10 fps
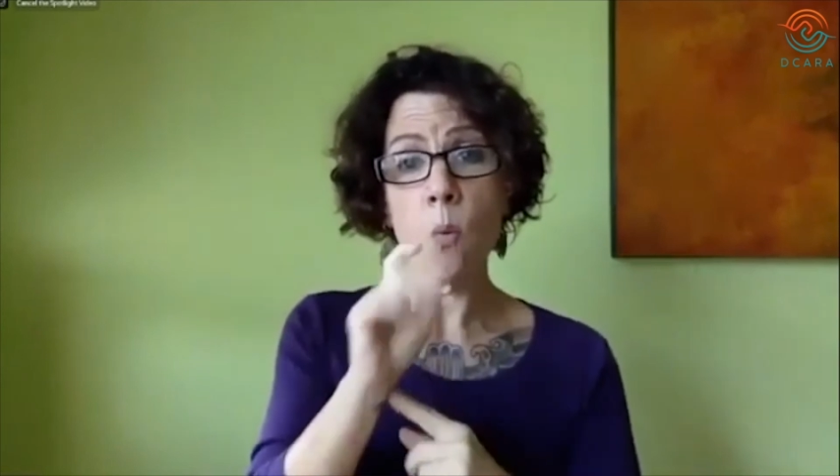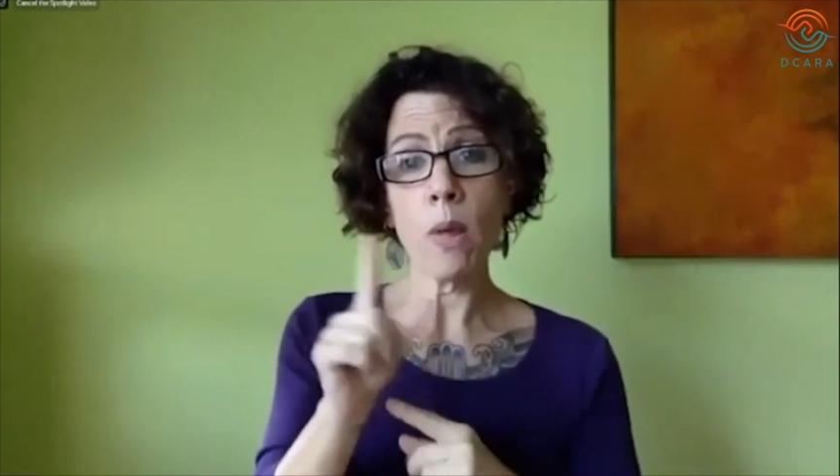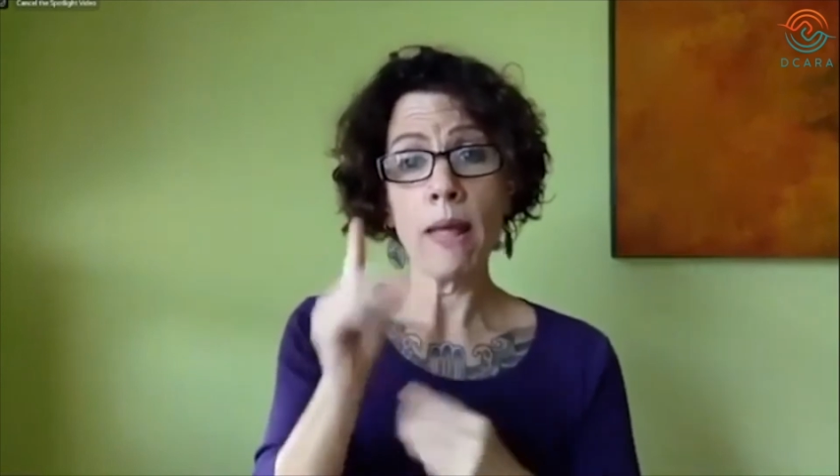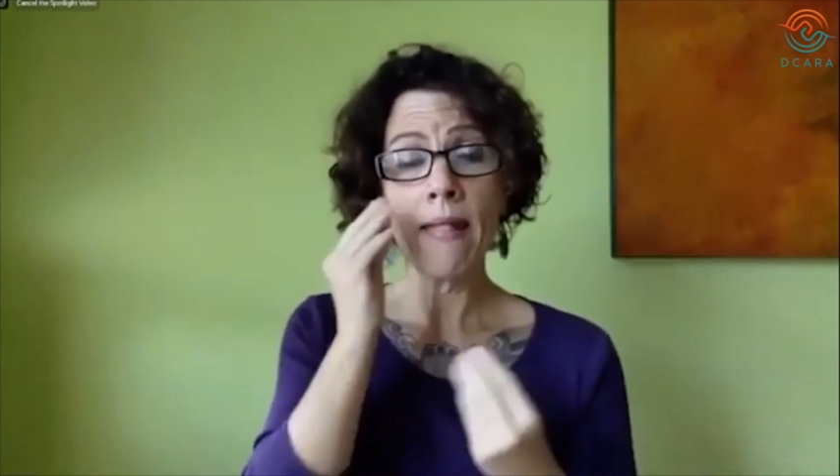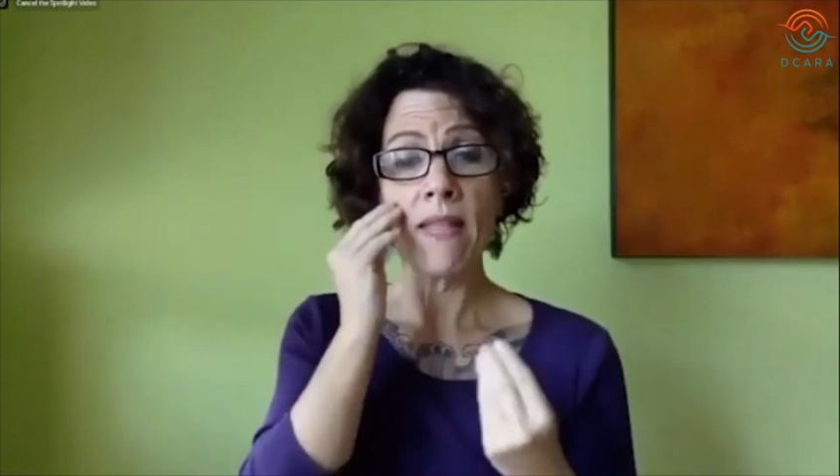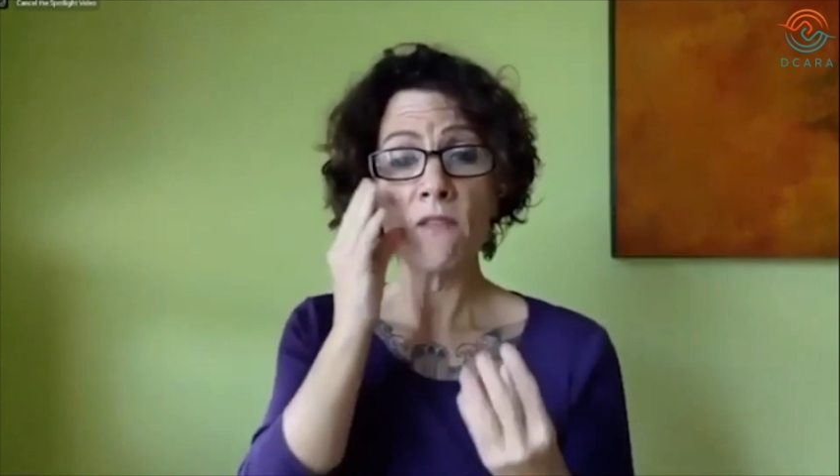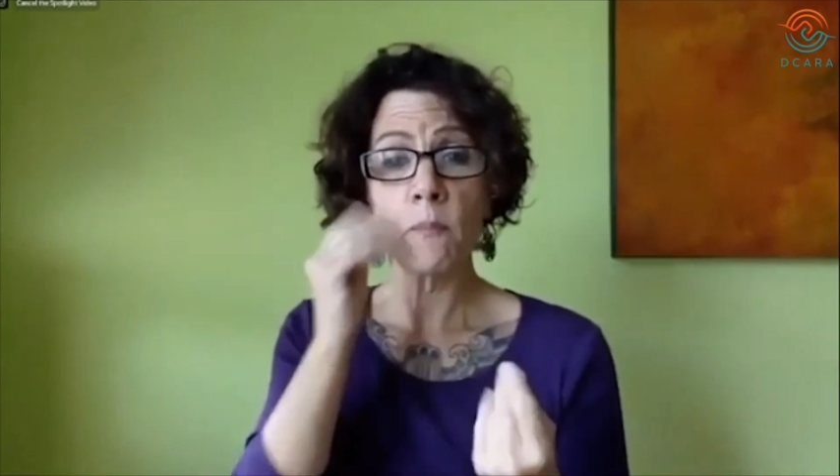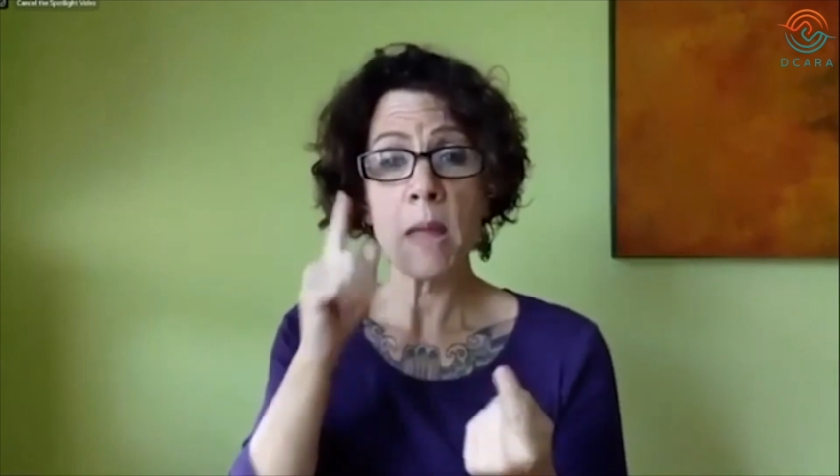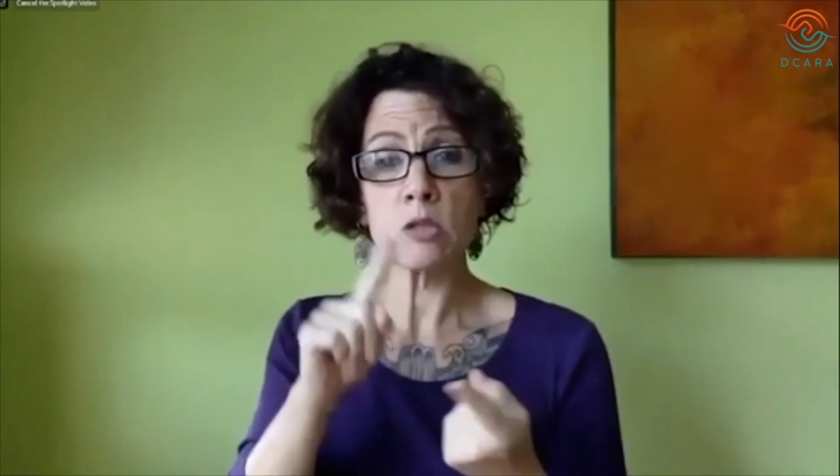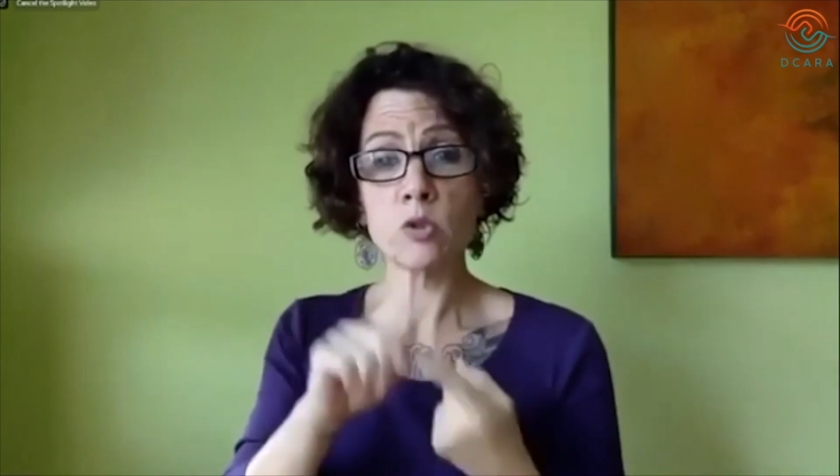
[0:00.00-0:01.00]
Do I
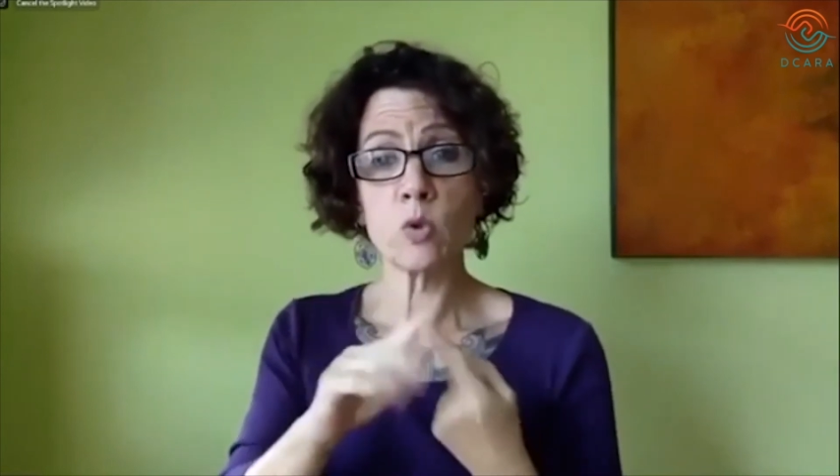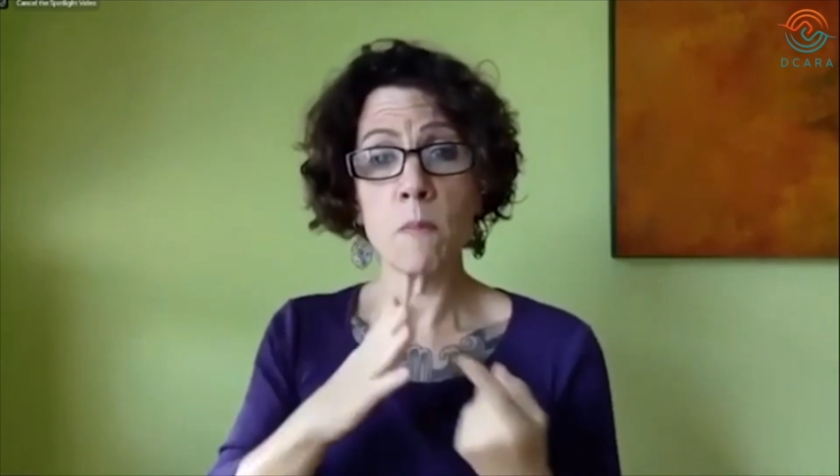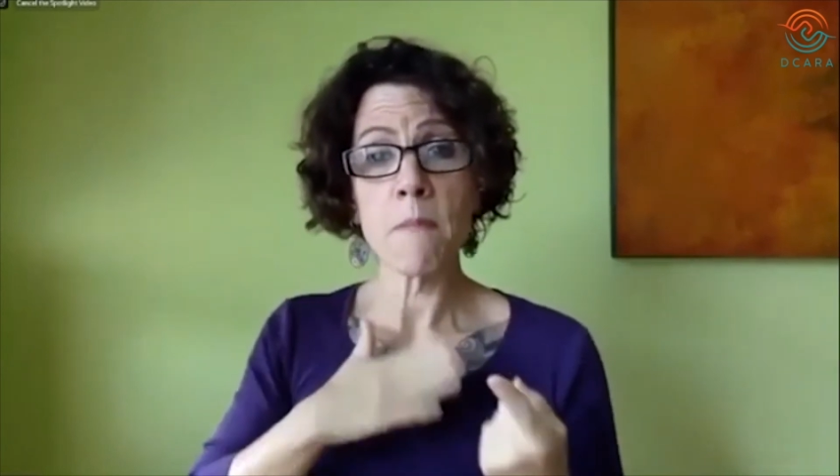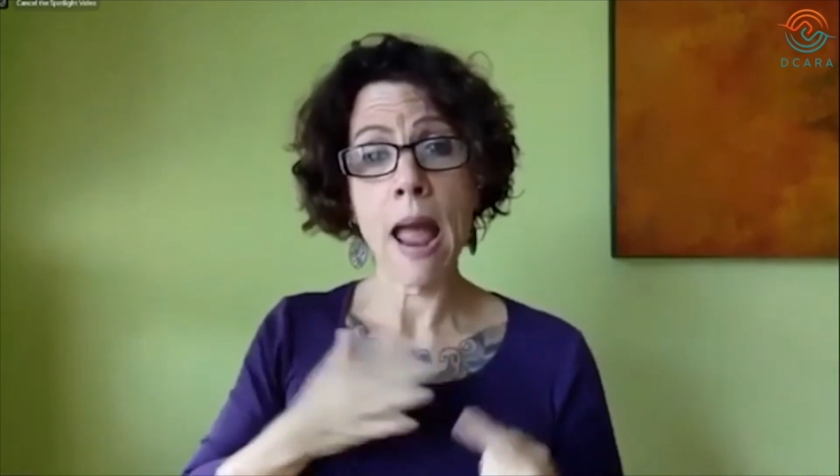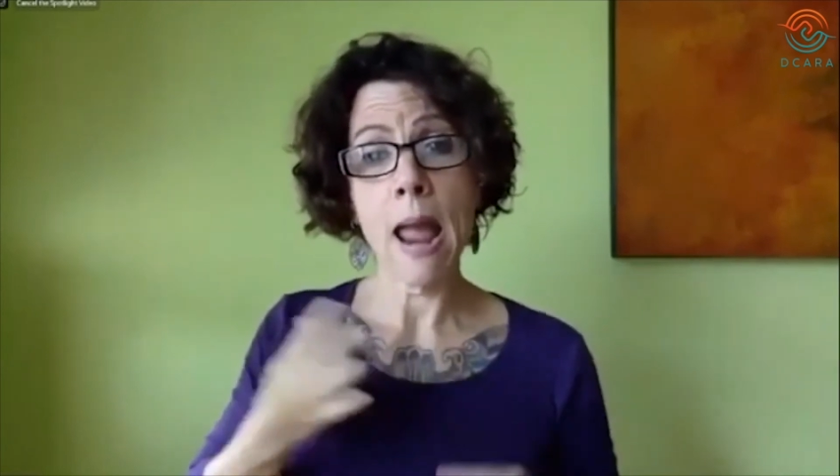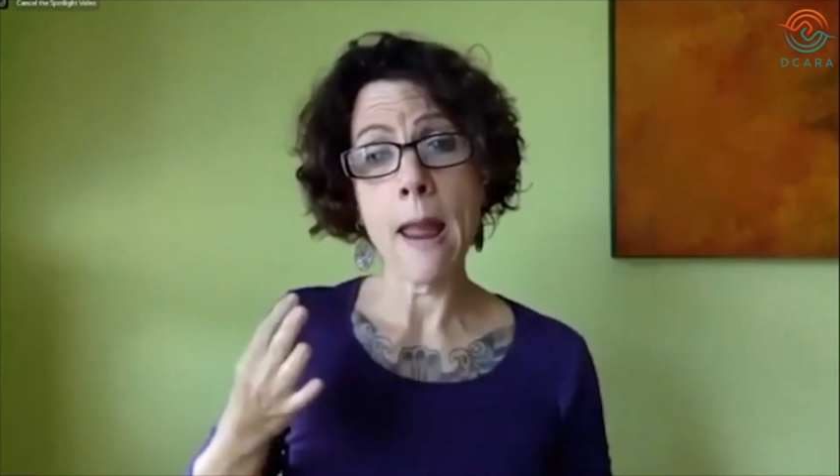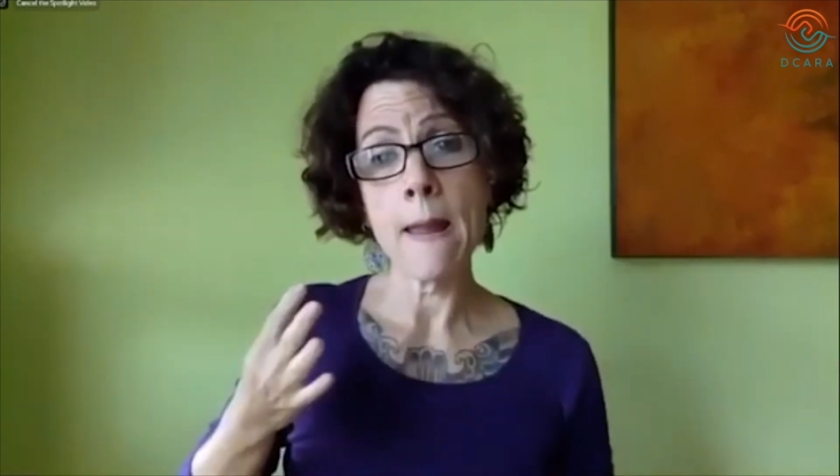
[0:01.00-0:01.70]
give the will